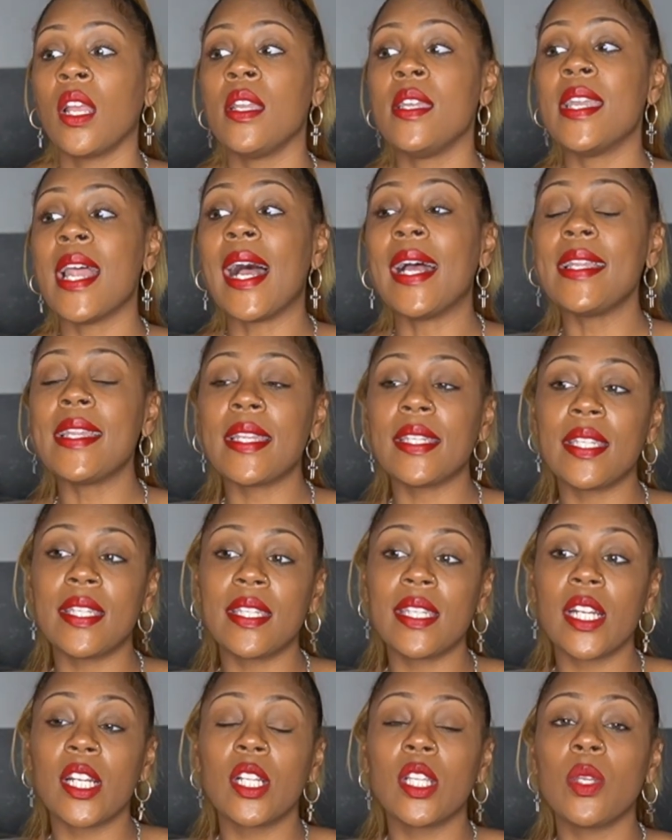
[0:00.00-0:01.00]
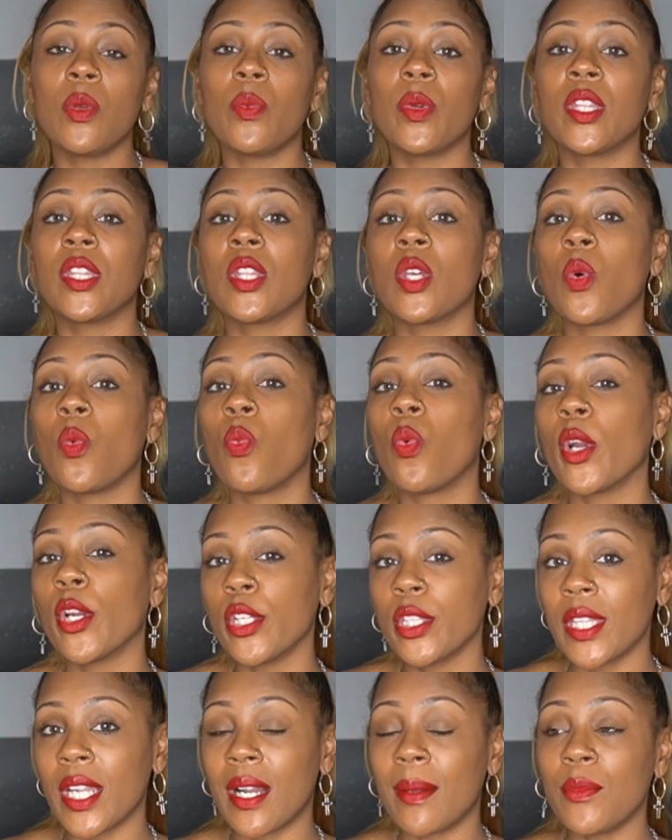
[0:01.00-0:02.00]
Not necessarily with the
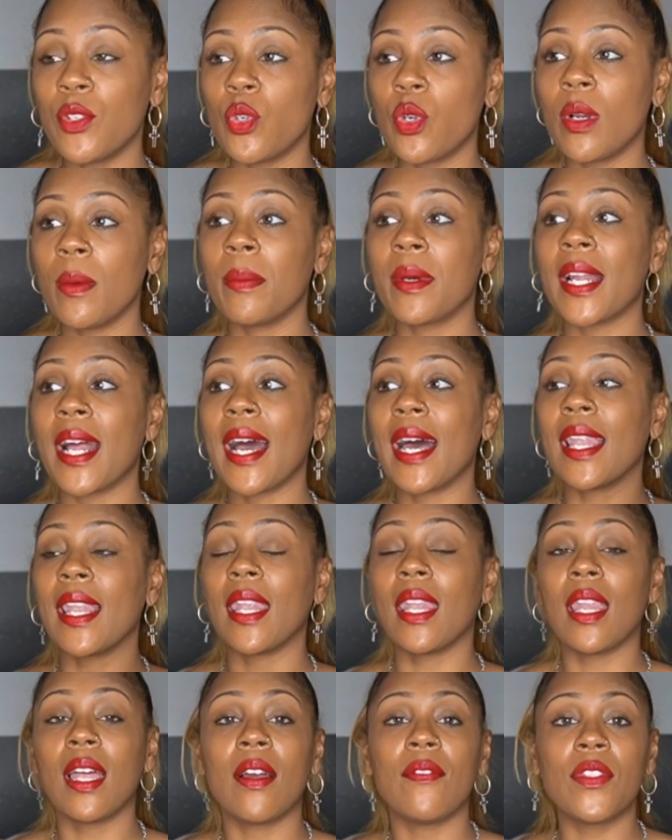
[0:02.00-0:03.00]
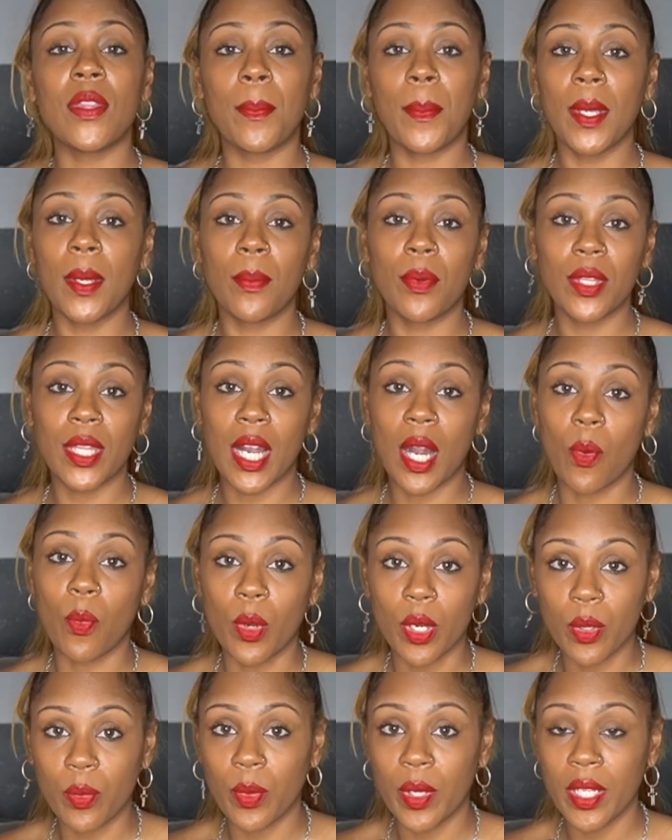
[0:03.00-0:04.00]
work that I'm doing, but I love the people that I
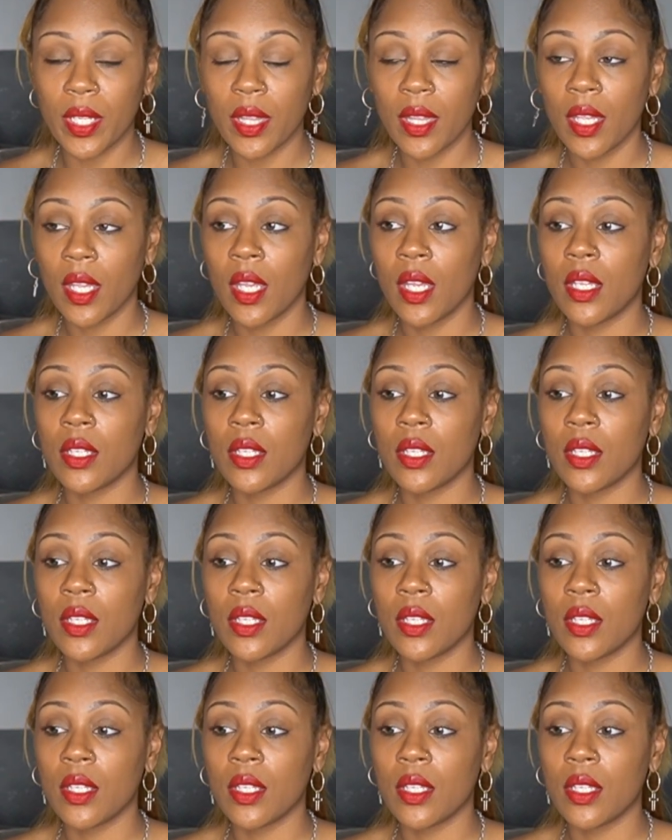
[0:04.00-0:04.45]
work with.